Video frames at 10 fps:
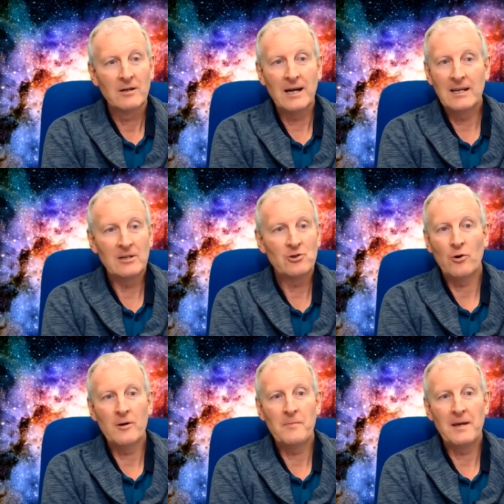and
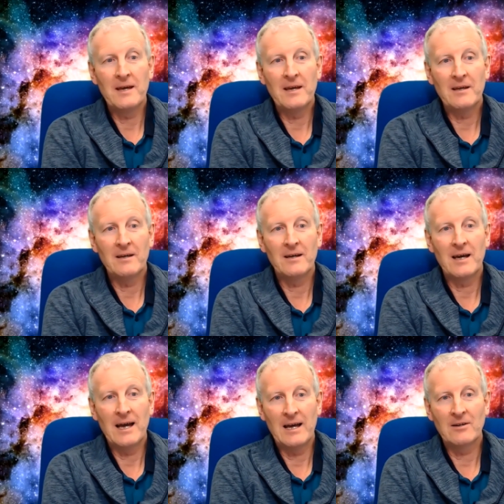enjoy being,
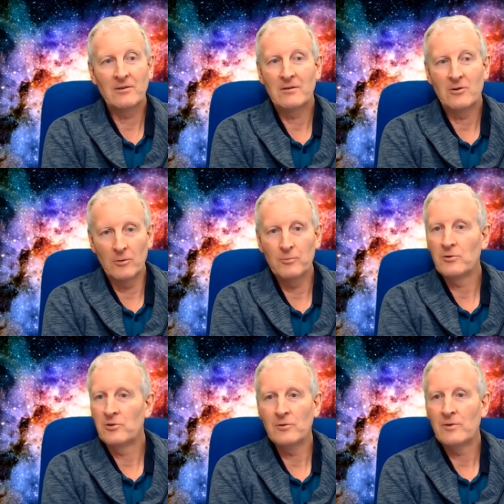and God will
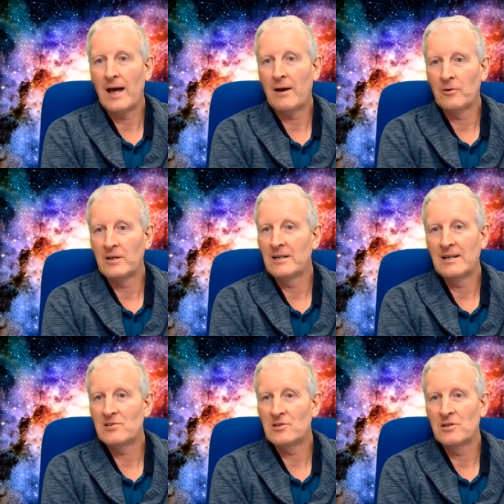do that, what He
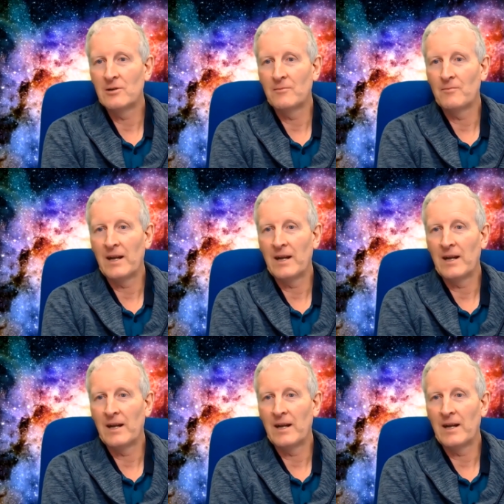needs to do.